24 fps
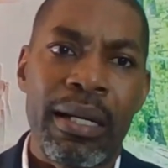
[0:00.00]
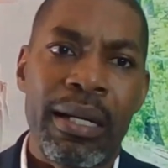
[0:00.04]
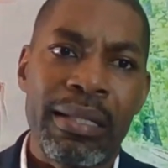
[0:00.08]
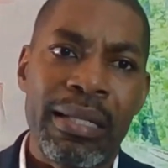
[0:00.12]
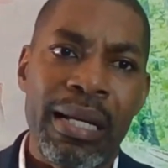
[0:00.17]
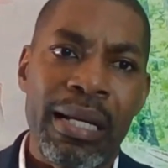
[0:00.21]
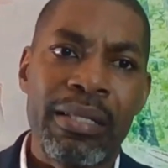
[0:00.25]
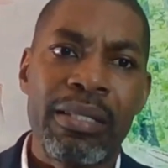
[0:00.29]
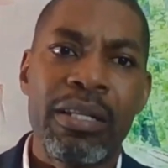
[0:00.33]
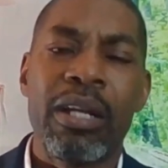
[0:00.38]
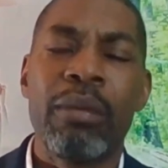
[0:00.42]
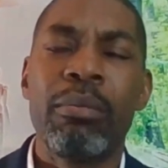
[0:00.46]

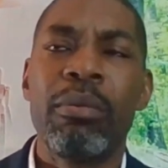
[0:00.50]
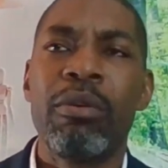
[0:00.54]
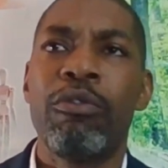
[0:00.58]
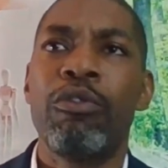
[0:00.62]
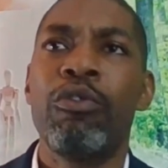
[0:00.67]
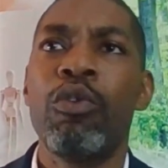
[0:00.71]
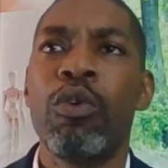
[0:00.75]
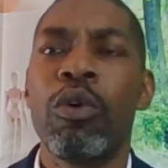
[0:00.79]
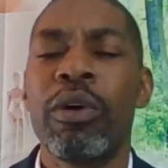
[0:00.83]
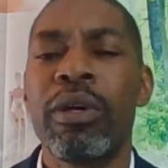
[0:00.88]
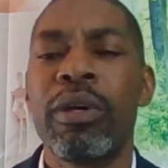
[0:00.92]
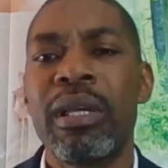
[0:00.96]
As I said
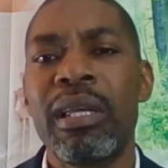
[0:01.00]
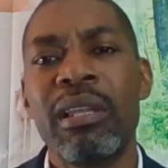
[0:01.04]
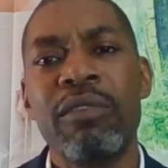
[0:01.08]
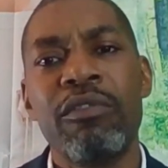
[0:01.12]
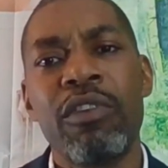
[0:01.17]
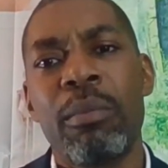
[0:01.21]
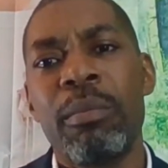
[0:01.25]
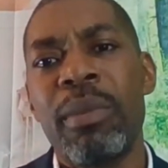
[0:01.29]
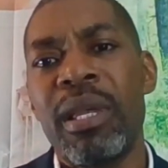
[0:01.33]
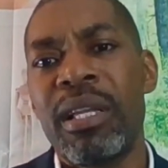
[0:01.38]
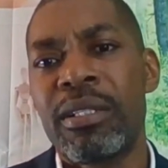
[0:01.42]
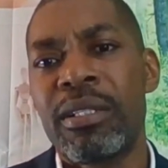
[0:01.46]
before,
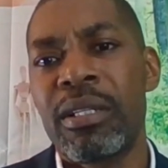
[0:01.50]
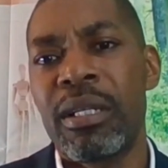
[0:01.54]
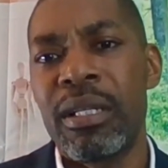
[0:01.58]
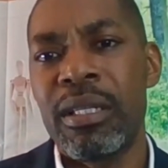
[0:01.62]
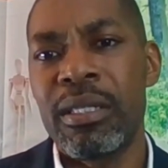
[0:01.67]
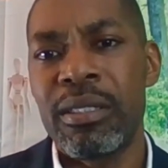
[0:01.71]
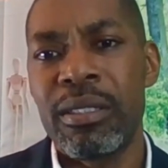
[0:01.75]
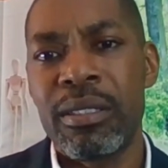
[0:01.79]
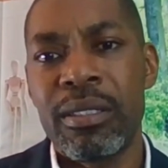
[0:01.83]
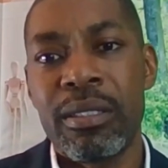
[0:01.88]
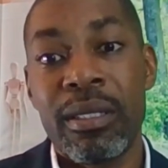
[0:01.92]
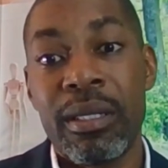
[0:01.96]
information
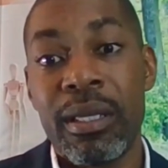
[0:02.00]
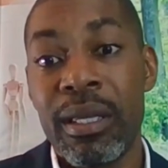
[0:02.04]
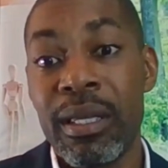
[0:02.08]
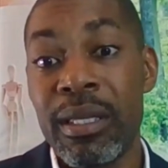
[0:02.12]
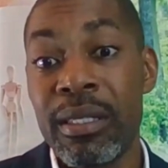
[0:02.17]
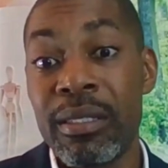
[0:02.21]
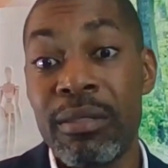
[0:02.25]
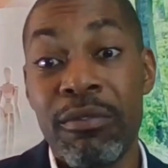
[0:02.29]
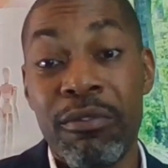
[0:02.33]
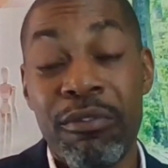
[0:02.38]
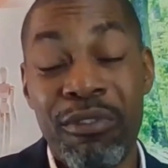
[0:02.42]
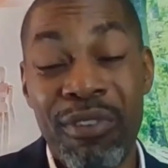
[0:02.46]
is
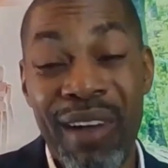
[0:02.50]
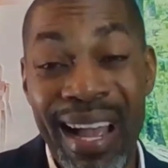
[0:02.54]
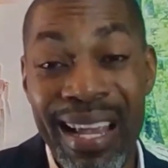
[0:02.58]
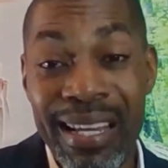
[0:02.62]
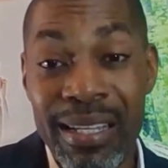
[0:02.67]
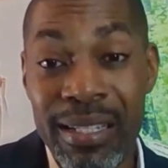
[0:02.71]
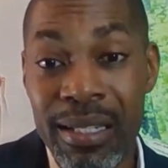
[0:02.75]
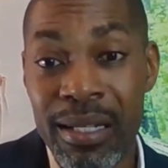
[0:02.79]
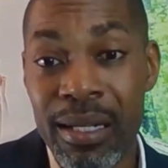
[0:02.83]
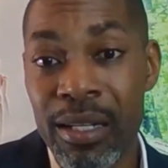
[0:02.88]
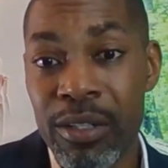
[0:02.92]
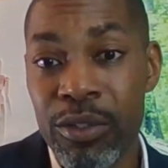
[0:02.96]

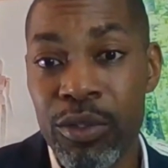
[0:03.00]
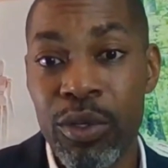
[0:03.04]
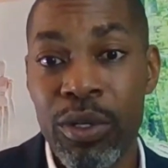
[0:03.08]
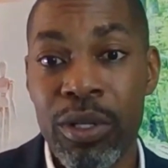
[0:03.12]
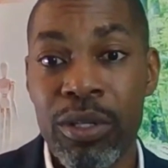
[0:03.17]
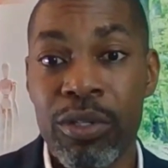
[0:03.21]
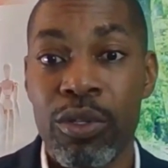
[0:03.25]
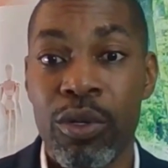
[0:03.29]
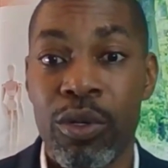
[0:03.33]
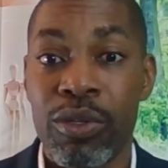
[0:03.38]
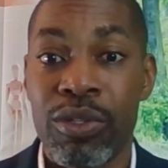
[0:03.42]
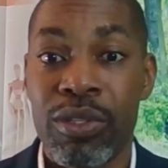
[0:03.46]
vital to the
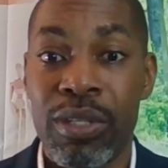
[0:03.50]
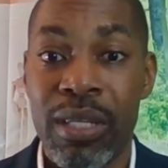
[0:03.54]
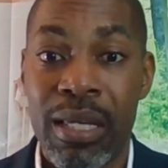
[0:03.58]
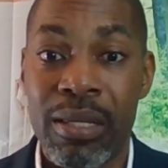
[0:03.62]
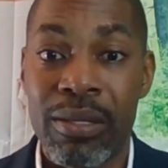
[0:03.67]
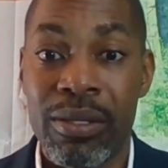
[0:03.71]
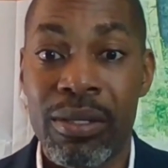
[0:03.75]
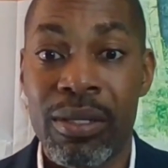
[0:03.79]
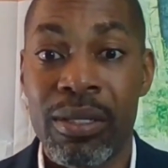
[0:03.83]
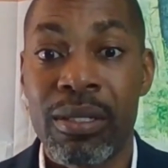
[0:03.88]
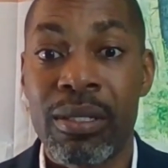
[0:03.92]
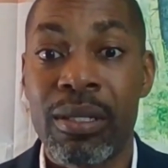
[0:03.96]

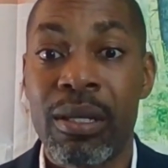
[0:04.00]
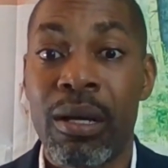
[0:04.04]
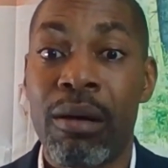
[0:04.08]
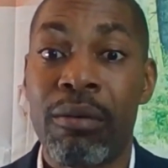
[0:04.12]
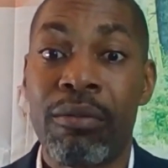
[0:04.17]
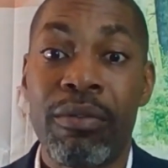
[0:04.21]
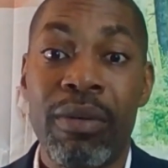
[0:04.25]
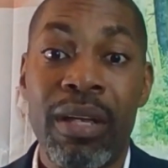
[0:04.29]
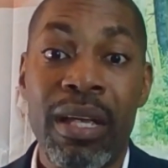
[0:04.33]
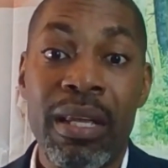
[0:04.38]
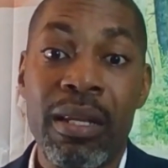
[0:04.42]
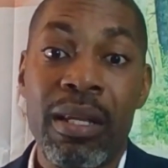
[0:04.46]
success
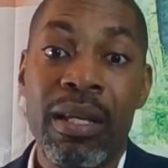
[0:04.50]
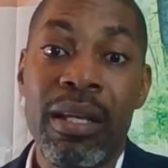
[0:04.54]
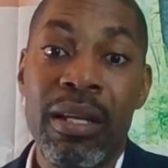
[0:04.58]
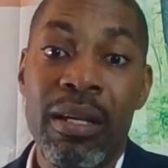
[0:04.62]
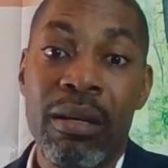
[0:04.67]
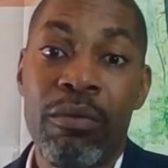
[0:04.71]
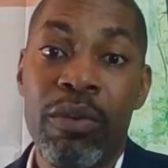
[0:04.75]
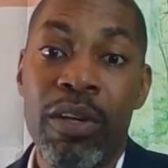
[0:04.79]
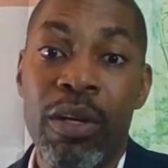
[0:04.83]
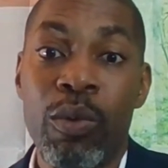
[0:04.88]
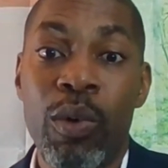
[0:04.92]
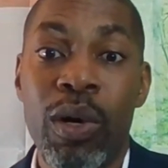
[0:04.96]
of any
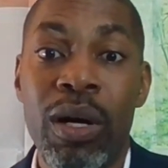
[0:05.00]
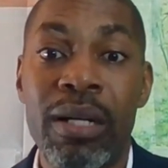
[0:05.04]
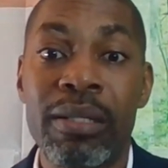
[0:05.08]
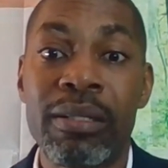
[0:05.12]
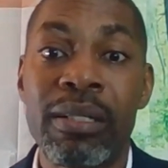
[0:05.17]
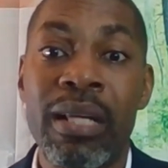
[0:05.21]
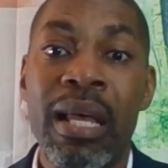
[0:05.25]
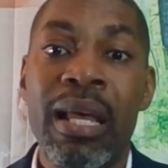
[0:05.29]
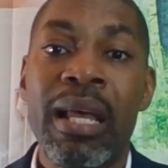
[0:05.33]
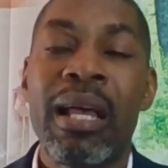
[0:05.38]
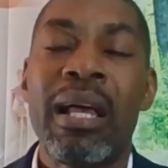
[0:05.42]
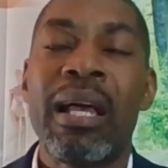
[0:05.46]
individual,
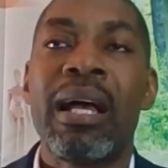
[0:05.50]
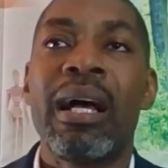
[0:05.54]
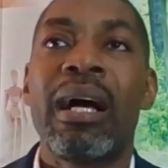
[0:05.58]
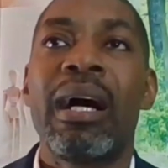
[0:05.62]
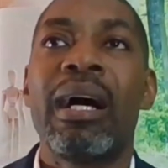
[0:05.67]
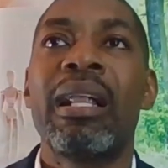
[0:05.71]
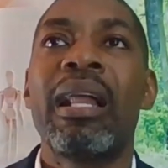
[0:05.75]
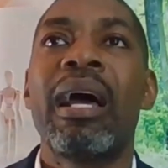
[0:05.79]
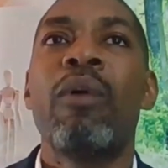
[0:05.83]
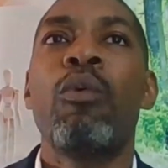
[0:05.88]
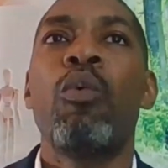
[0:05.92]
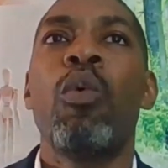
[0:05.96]

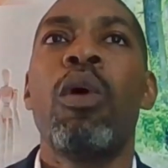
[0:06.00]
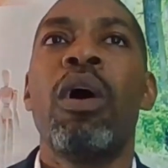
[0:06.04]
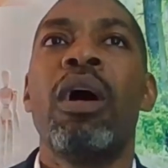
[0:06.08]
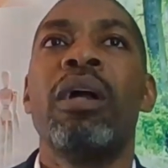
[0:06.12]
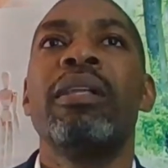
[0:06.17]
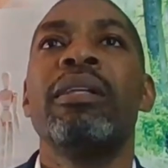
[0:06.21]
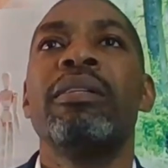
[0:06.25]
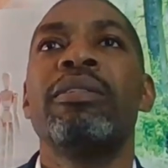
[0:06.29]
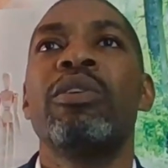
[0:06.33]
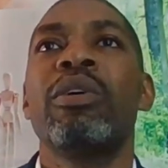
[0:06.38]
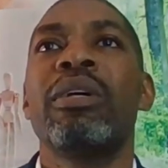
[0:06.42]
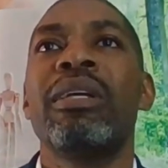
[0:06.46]
and I
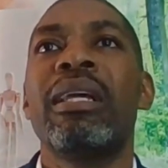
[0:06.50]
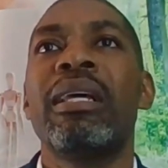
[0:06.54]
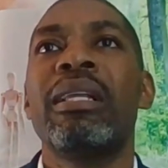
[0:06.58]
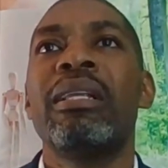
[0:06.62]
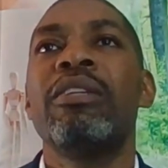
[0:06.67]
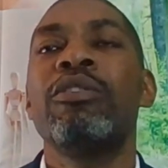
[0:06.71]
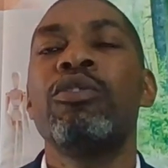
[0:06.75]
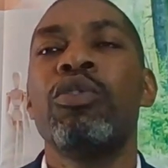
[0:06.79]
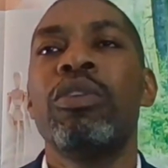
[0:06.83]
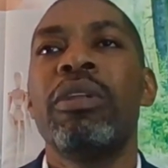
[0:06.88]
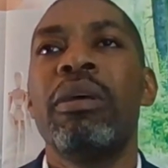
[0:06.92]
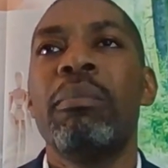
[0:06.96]
wanted to get
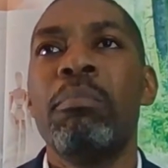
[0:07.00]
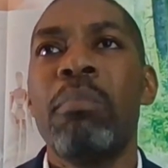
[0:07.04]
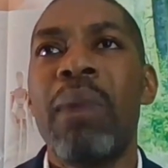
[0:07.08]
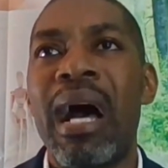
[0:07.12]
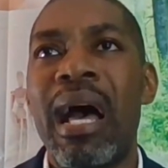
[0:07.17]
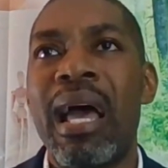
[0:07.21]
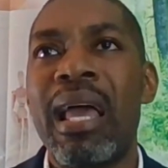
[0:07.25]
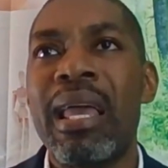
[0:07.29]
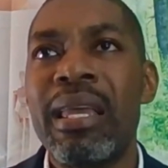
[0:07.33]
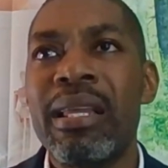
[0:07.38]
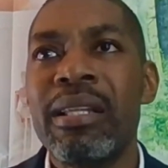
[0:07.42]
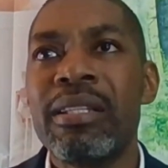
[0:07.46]
into the
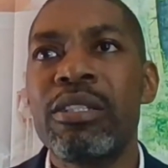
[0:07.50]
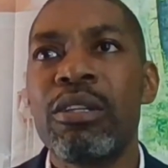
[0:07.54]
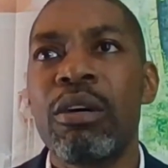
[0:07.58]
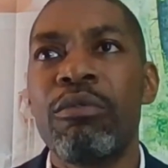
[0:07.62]
minds